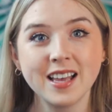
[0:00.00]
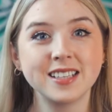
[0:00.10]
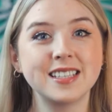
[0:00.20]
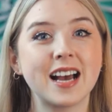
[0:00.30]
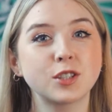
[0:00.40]

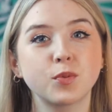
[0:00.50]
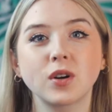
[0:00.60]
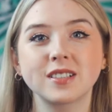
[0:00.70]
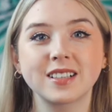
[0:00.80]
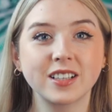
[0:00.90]
The
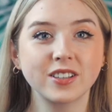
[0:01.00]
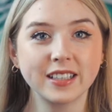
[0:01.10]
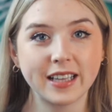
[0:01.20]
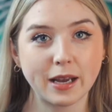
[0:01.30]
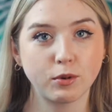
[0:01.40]
dashboard is
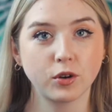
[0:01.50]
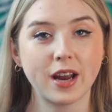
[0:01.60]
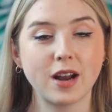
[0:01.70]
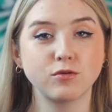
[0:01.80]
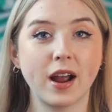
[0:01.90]
clearly
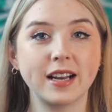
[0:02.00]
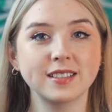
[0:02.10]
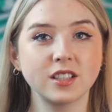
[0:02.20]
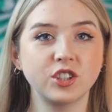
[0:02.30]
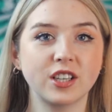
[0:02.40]
labeled and
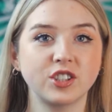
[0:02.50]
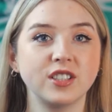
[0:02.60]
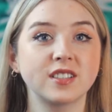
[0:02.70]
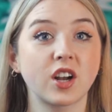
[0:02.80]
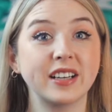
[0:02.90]
writing
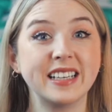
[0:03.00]
suggestions are